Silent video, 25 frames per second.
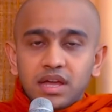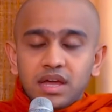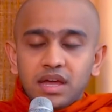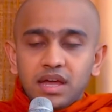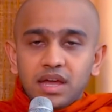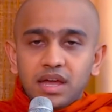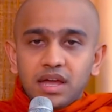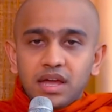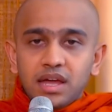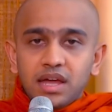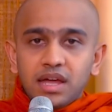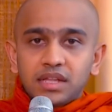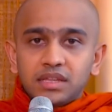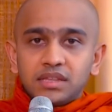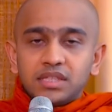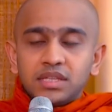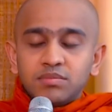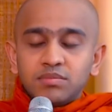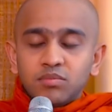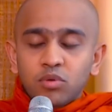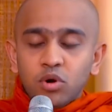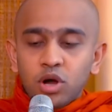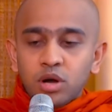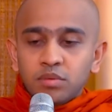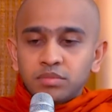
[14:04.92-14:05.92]
At the
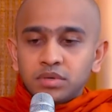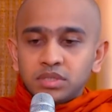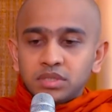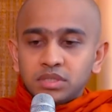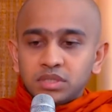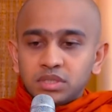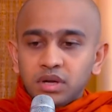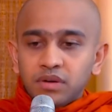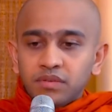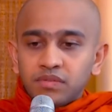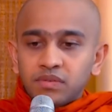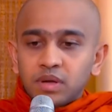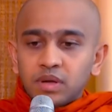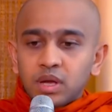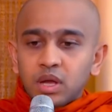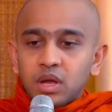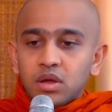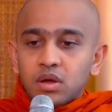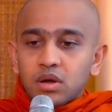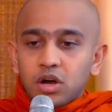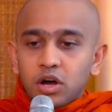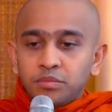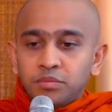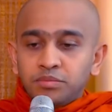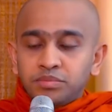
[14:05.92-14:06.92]
moment of
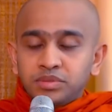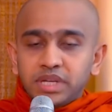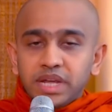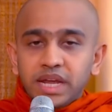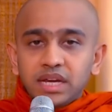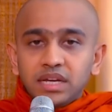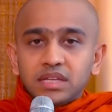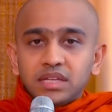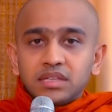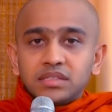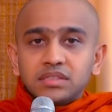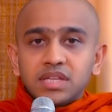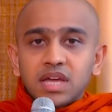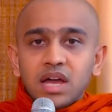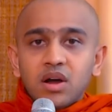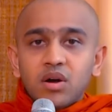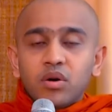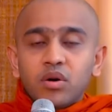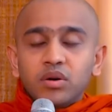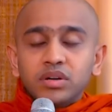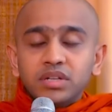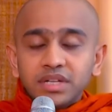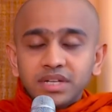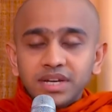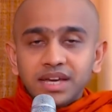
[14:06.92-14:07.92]
obtaining their
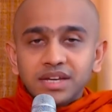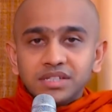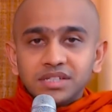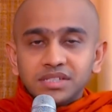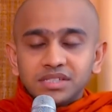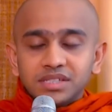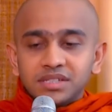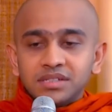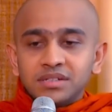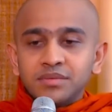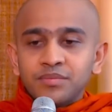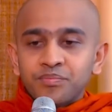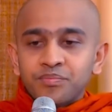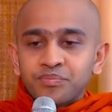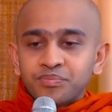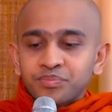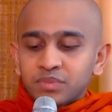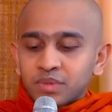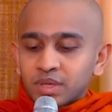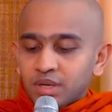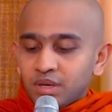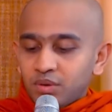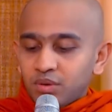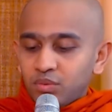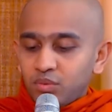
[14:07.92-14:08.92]
ordination,
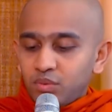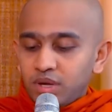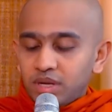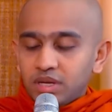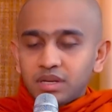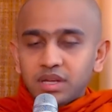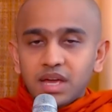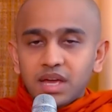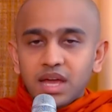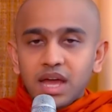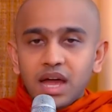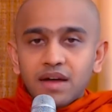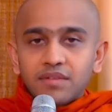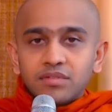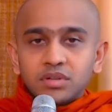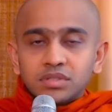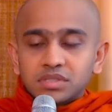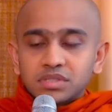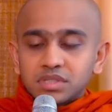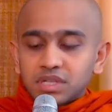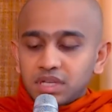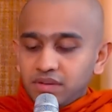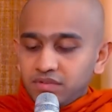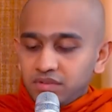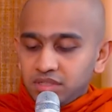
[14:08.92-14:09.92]
when hair was
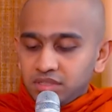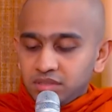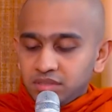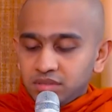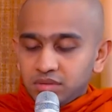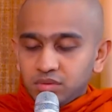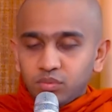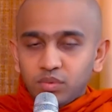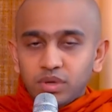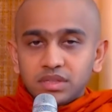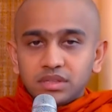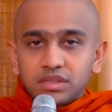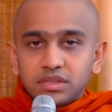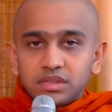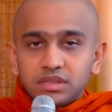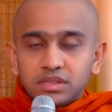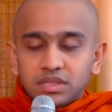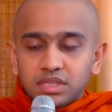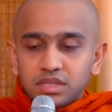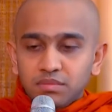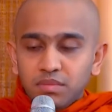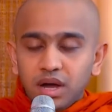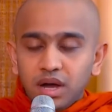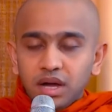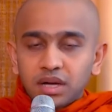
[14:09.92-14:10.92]
given, when
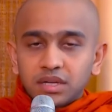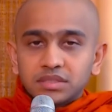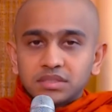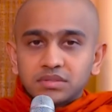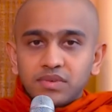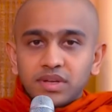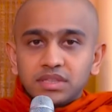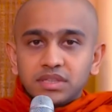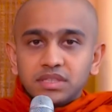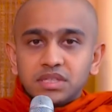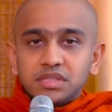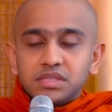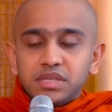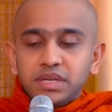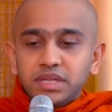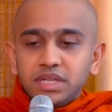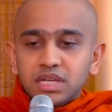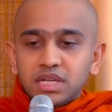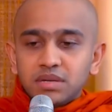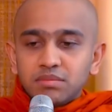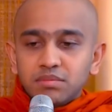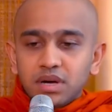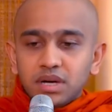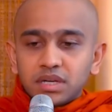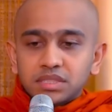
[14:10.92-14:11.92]
the senior
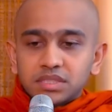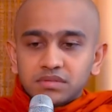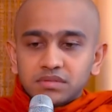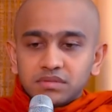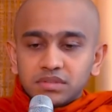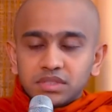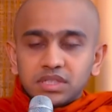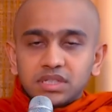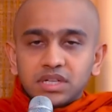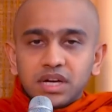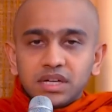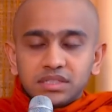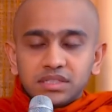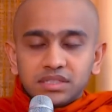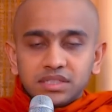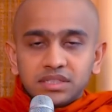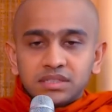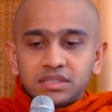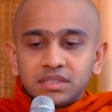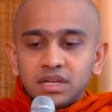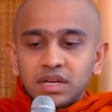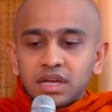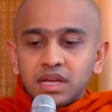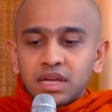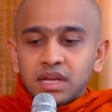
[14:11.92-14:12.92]
monks were cutting
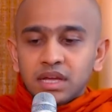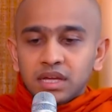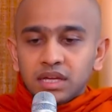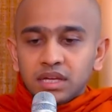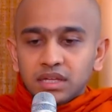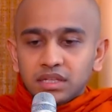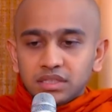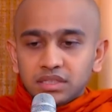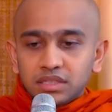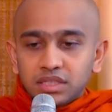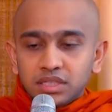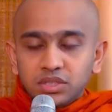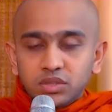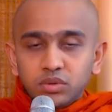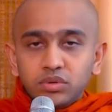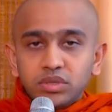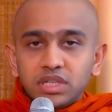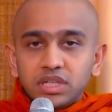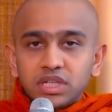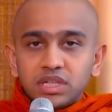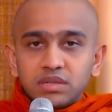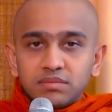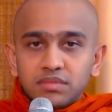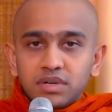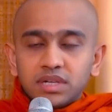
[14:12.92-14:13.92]
the
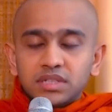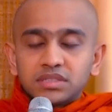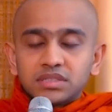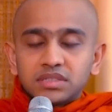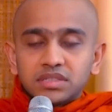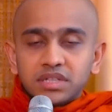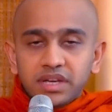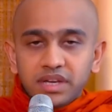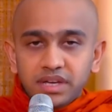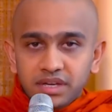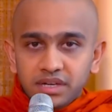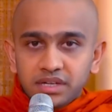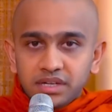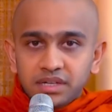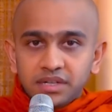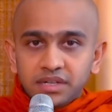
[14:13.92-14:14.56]
junior monks' hair